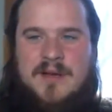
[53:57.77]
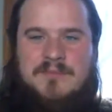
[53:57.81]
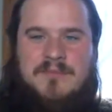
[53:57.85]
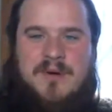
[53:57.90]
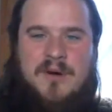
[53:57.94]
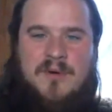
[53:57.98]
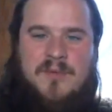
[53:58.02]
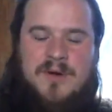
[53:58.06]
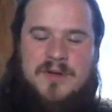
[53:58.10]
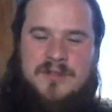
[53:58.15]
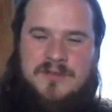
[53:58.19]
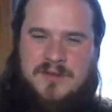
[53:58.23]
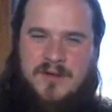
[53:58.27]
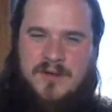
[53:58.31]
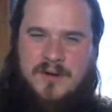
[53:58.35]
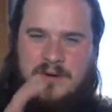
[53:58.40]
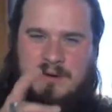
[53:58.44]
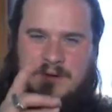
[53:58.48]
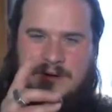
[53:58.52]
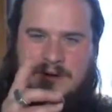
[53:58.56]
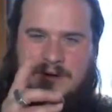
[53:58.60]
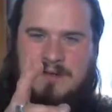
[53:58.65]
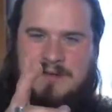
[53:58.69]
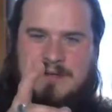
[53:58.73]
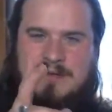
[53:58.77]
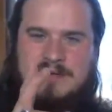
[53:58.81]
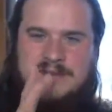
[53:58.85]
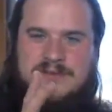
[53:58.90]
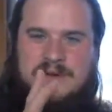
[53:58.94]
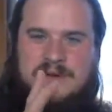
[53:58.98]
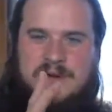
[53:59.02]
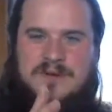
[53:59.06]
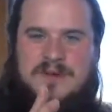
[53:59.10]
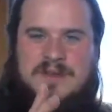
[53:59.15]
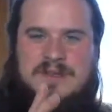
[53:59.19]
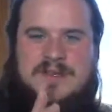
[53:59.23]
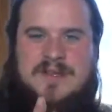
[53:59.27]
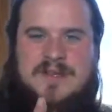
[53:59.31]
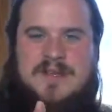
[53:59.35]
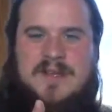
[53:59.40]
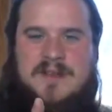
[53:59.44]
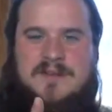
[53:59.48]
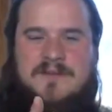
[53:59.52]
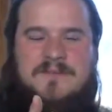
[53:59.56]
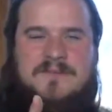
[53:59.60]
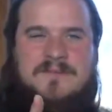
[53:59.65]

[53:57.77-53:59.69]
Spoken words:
but with totally controlled intent.